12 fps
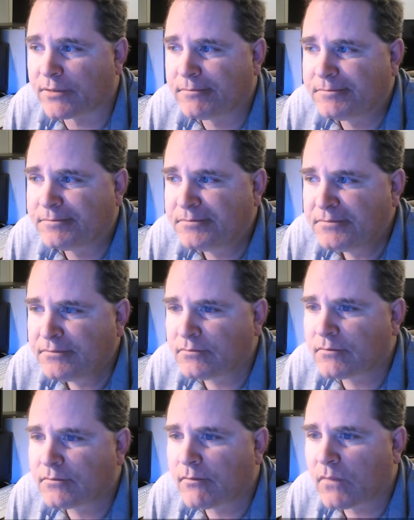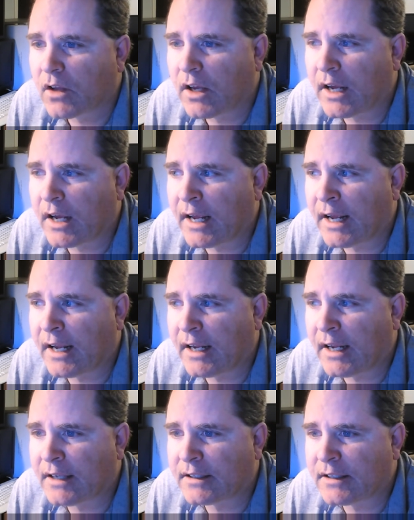
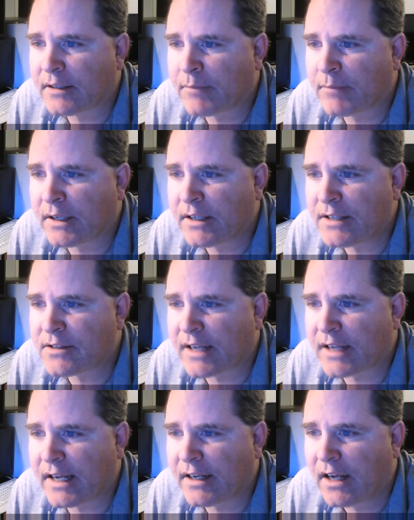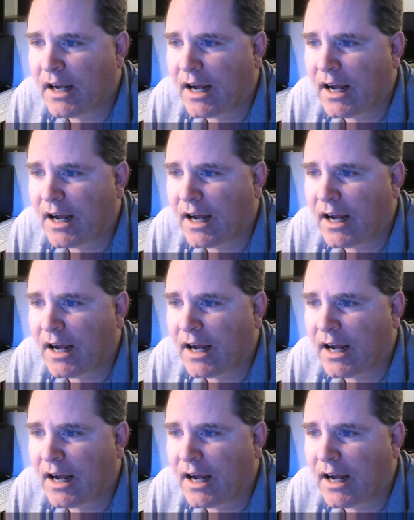And but he said,